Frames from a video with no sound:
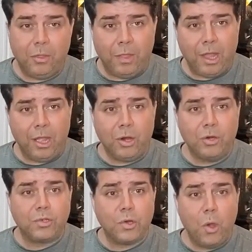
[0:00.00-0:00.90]

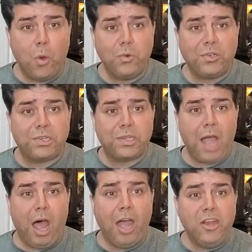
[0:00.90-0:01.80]
There's no
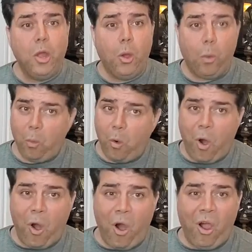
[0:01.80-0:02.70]
sun
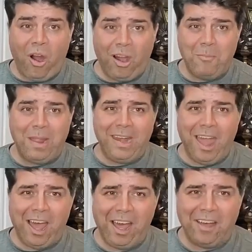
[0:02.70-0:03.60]
warm
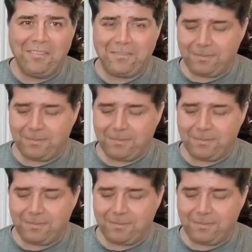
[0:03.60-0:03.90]
enough,